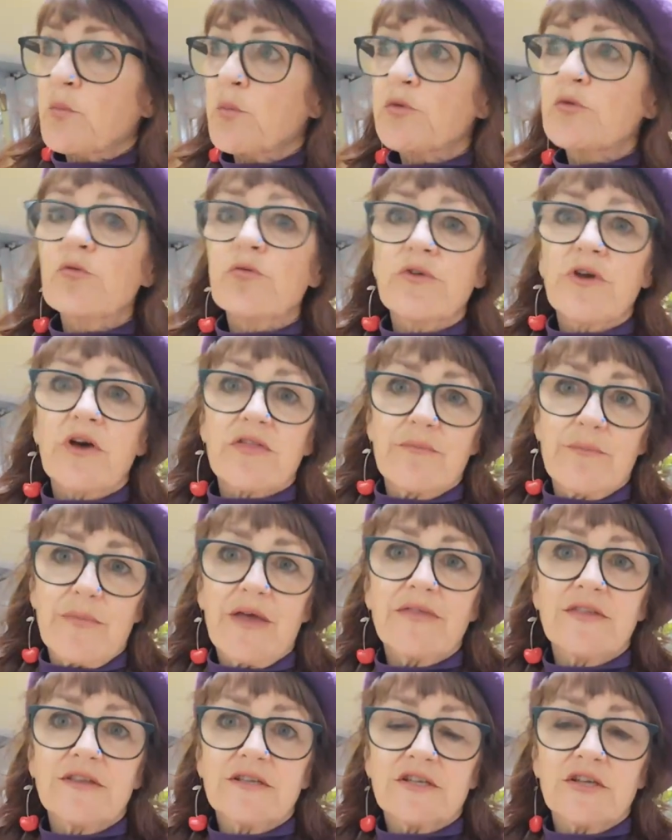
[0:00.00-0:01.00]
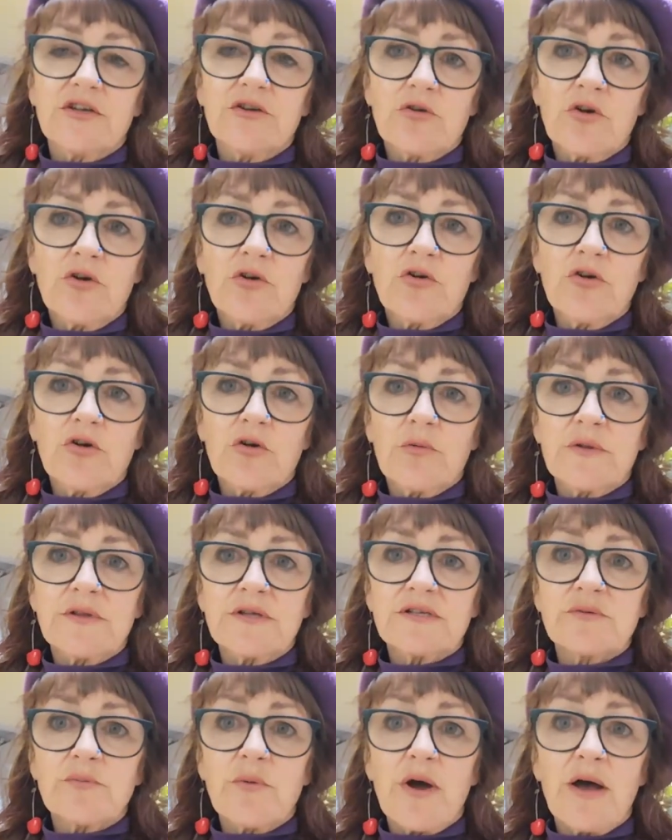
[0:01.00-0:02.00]
with all the other methods that you can cook with
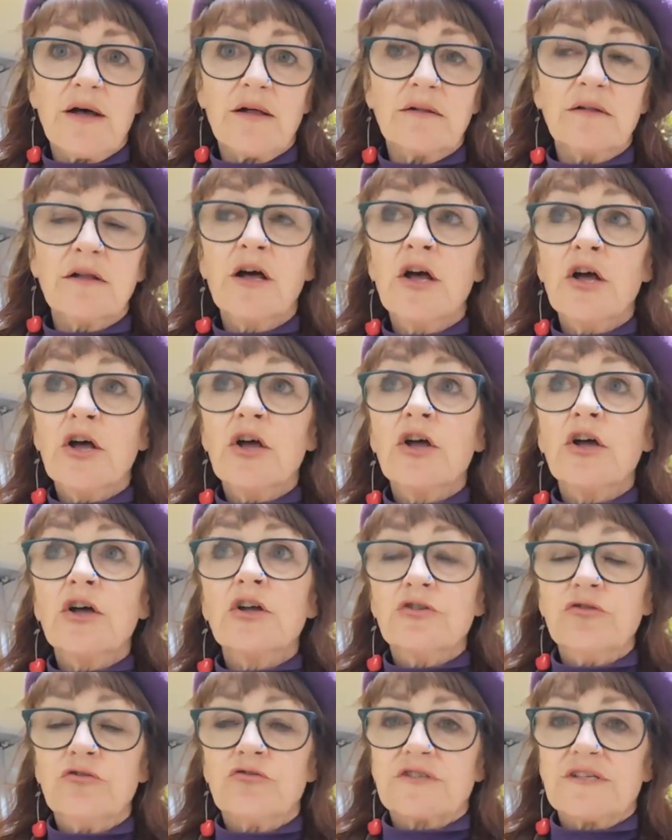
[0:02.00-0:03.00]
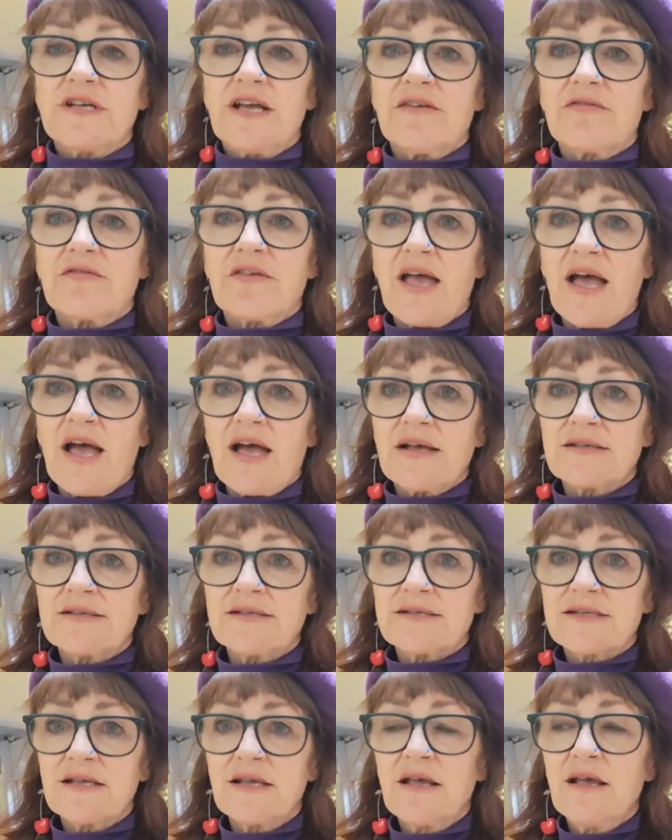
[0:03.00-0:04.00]
as well, not to have
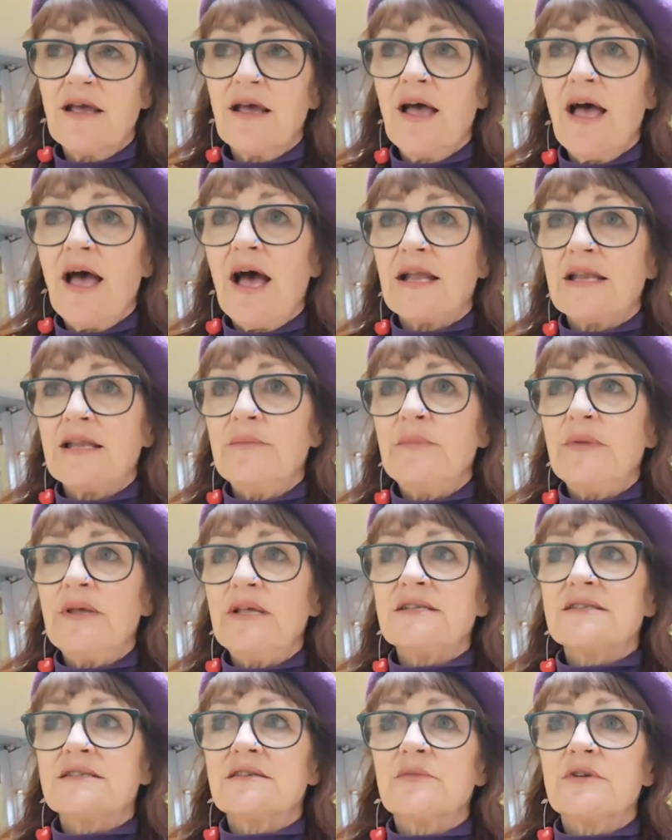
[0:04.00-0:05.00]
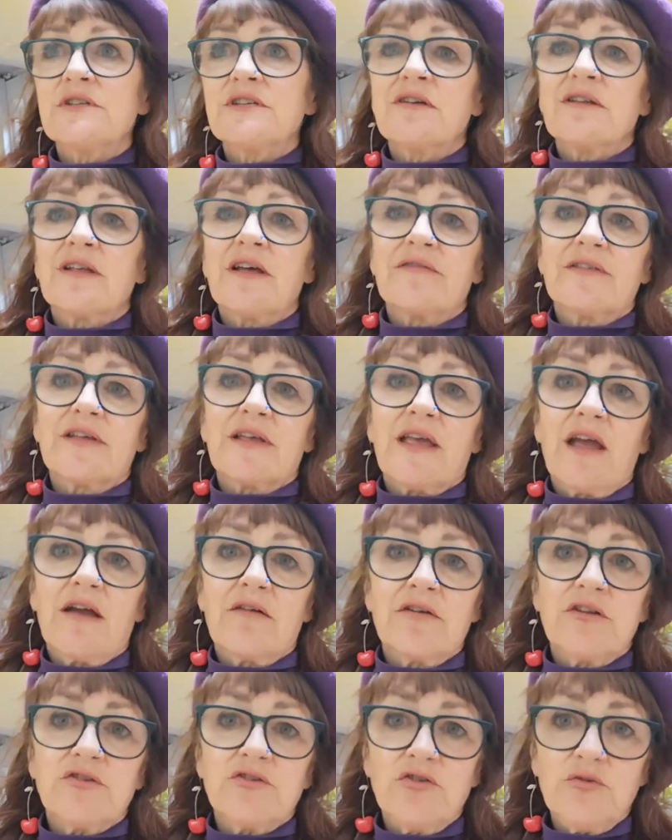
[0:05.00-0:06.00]
gas. And it means that we don't have to
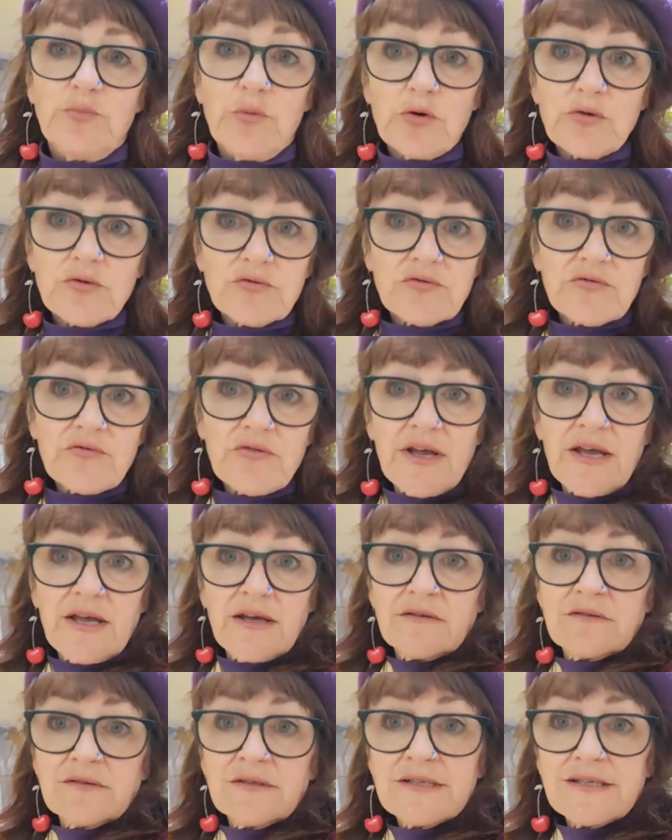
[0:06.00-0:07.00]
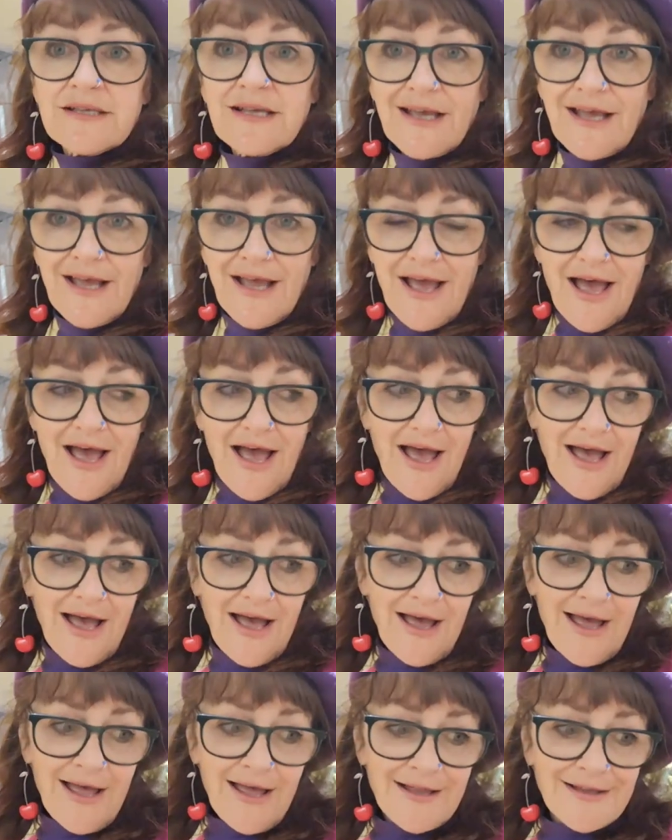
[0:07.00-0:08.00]
carry 2 bottles around,
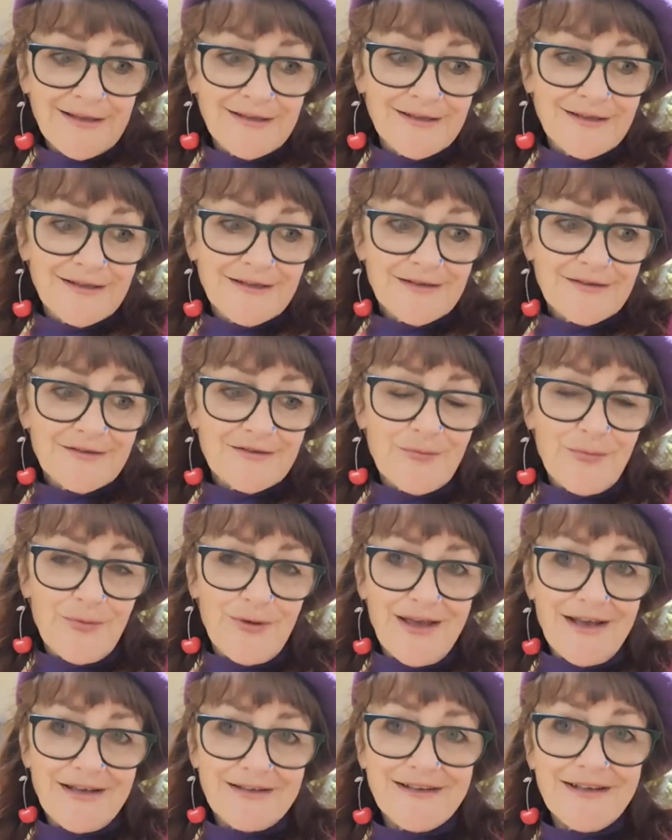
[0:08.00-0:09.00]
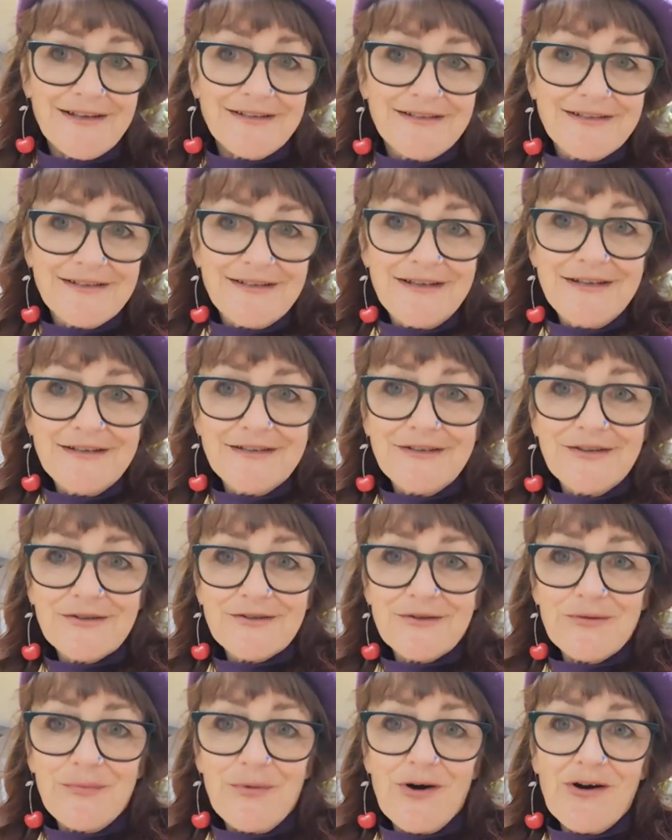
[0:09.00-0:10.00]
and the BSS is easier
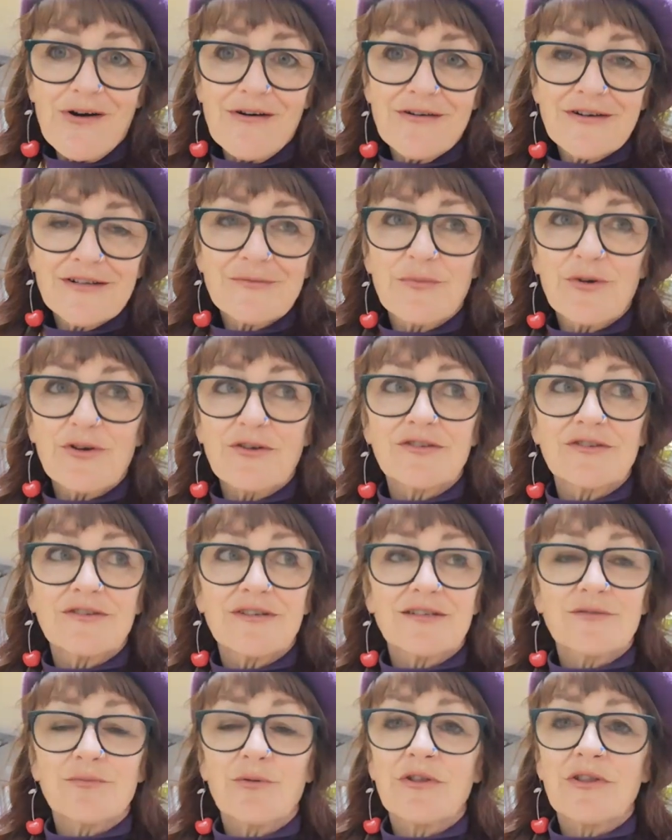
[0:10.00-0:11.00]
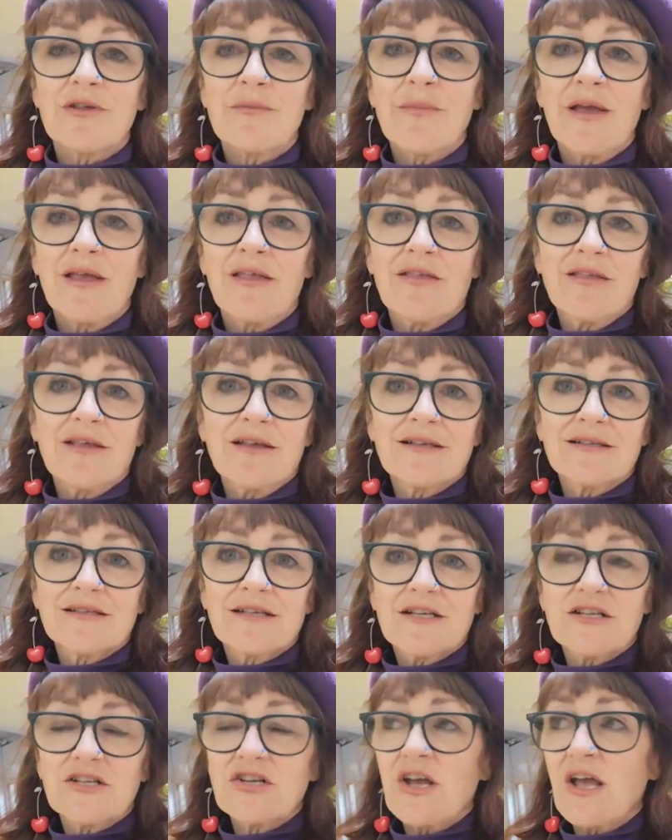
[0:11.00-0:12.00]
to pass because that's one of the main things
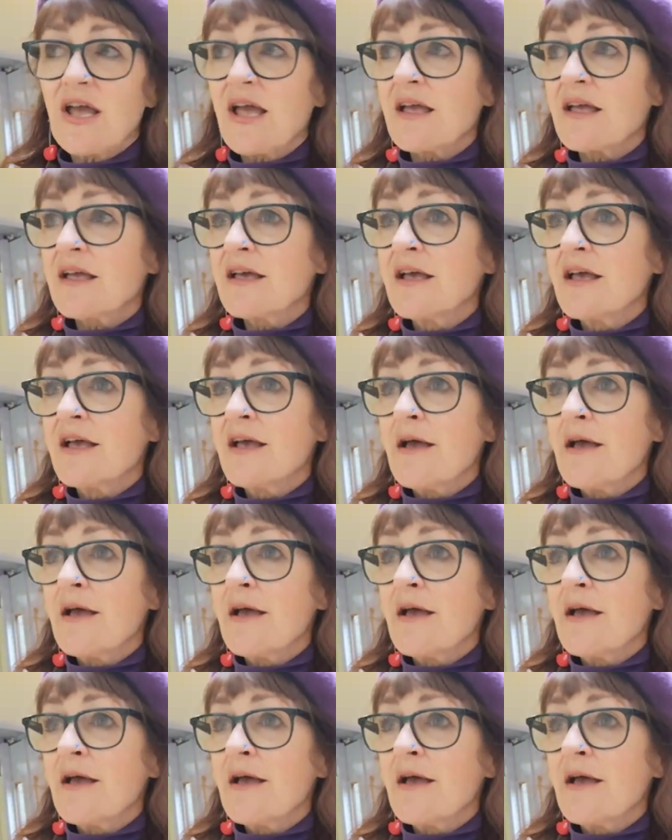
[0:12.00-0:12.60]
they check.